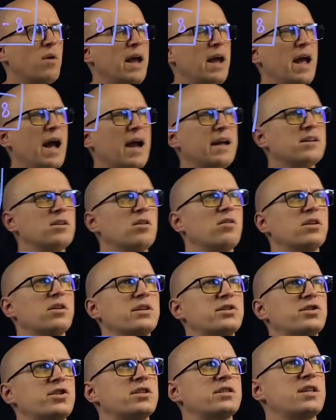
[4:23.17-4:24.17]
I notice
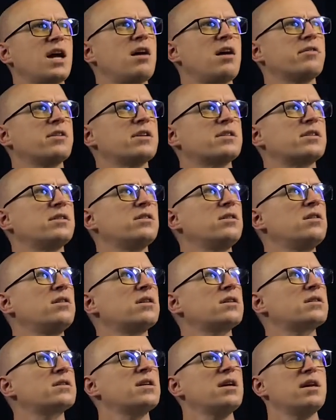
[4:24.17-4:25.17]
just how this
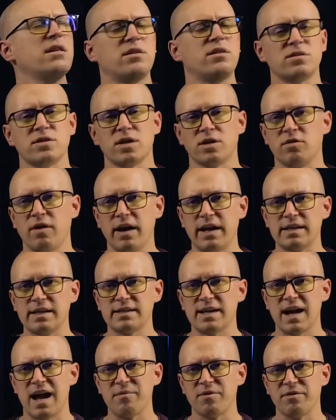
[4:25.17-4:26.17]
looks. There's a greatest
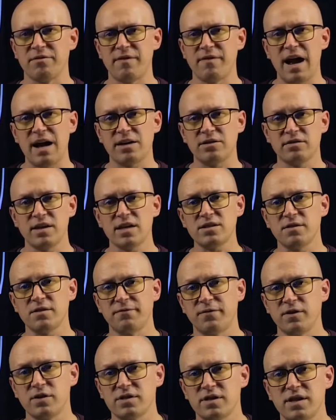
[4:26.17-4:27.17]
common factor, and that's the
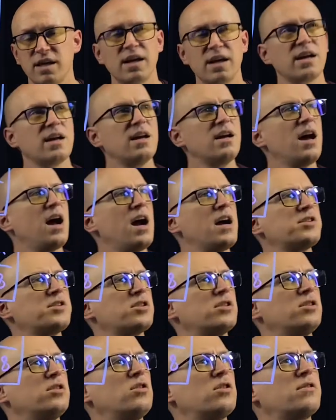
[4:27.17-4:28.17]
first thing I
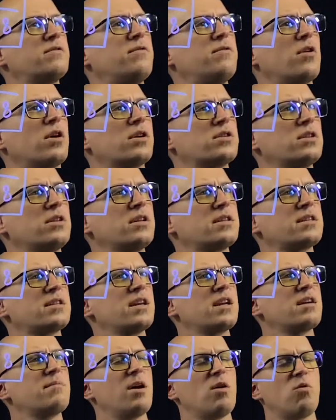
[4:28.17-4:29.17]
should look for. So let's
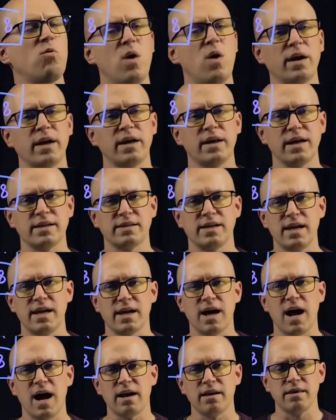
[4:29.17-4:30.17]
think about what can I take
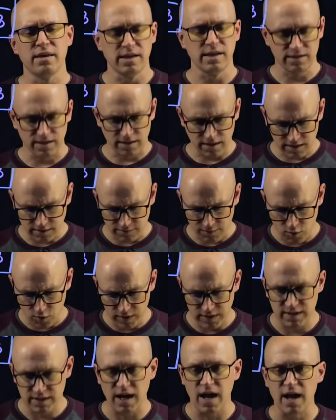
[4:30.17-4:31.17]
out of these, and let's
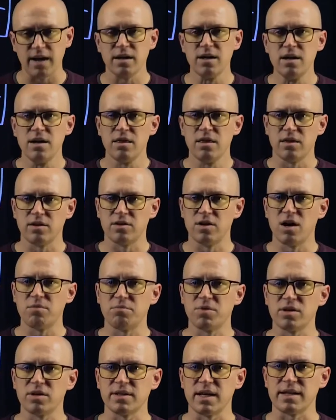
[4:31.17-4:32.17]
focus on the
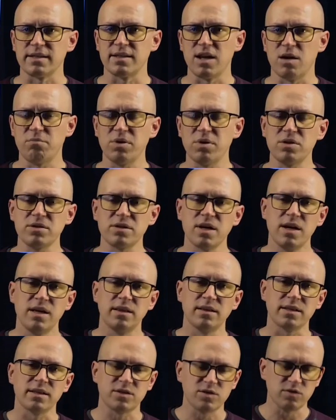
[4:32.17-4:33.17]
numbers as numbers.
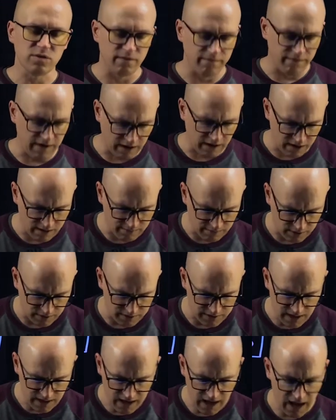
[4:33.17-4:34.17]
Let's do the variables
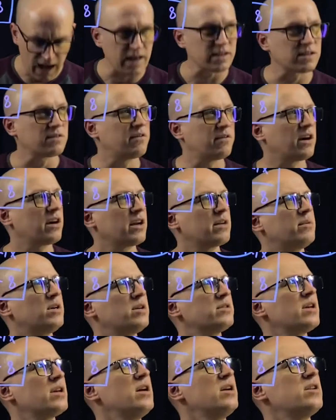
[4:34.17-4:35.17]
as variables.